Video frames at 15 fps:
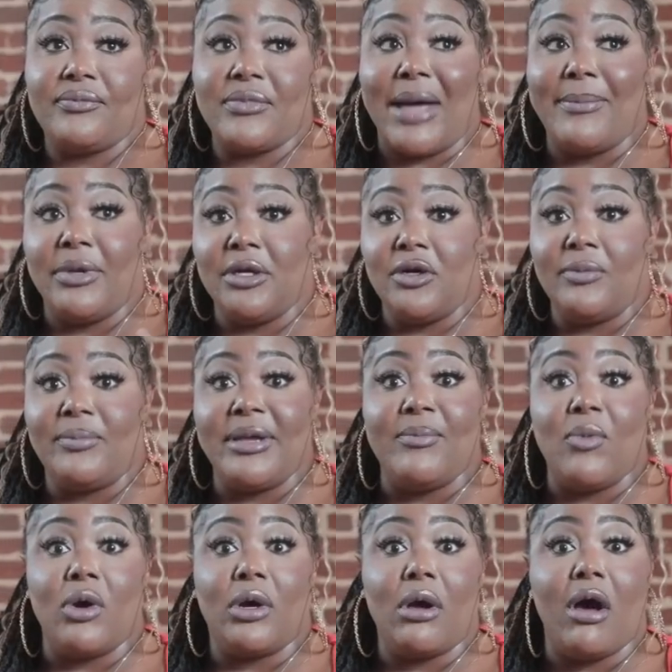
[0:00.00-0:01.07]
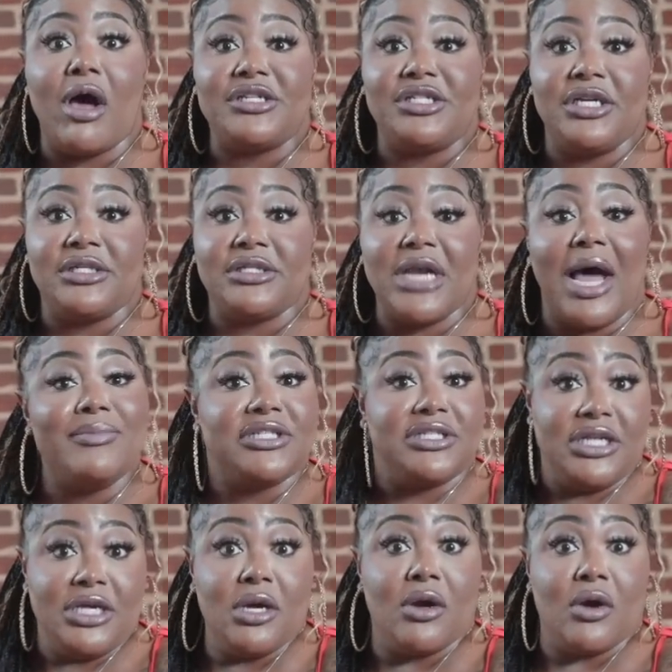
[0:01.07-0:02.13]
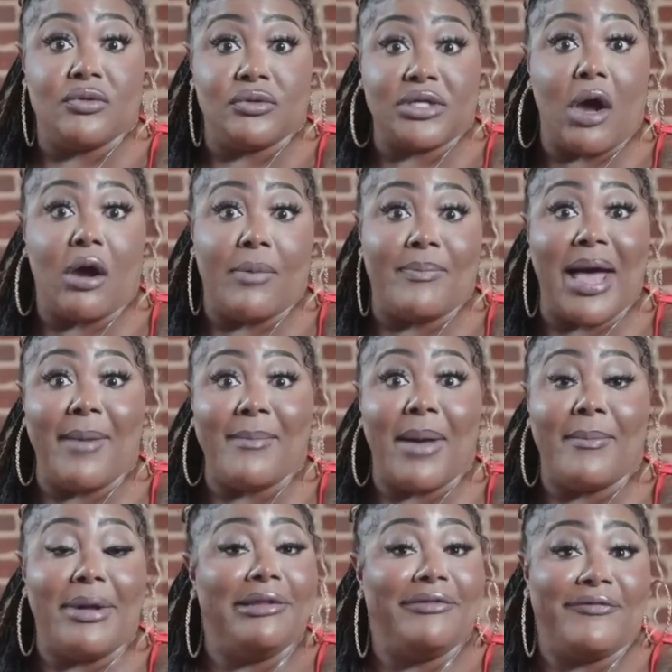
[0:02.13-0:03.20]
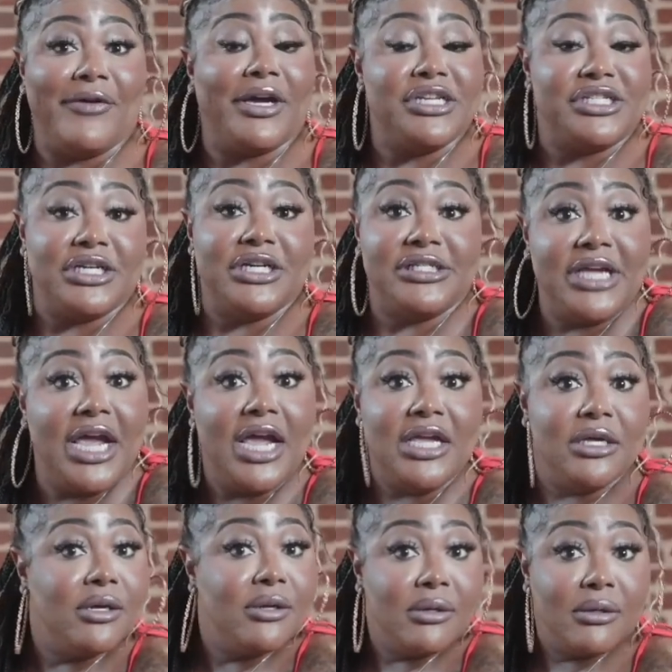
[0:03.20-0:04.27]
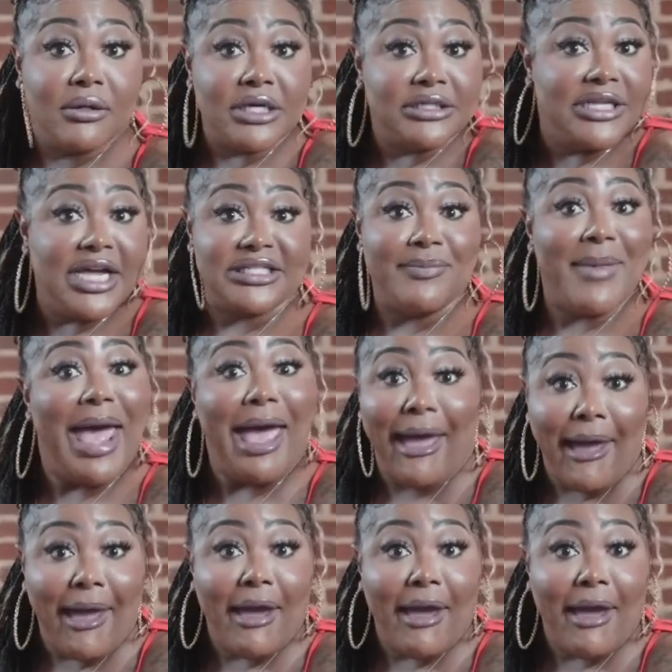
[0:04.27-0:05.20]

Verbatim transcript: i'm a little bit more cautious i'm still gonna talk about my mother Genitalia, because that's mine.